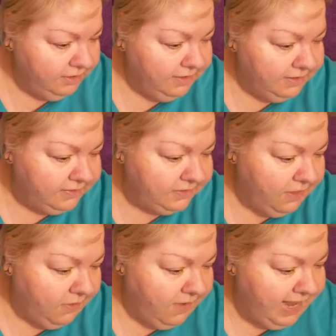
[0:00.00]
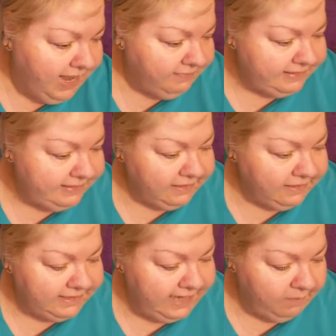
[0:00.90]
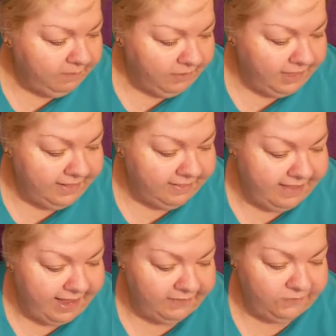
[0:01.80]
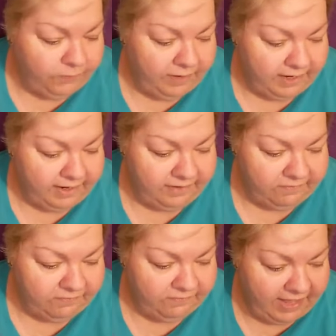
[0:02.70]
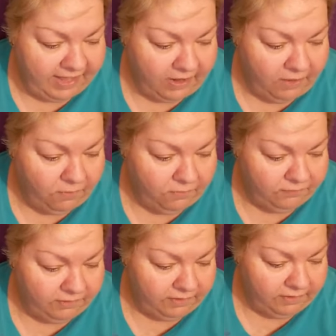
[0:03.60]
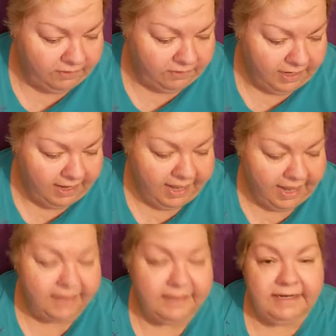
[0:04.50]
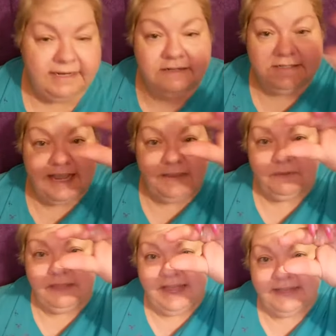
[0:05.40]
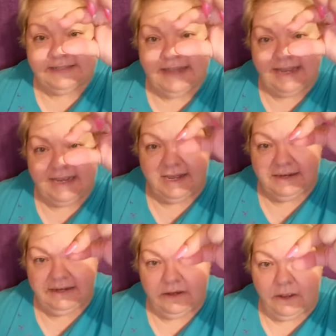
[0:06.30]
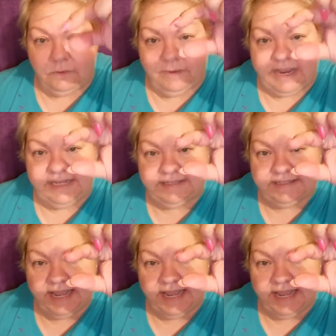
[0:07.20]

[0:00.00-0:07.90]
So I had this little table, and that's where it fell over and the little table has like a, a raised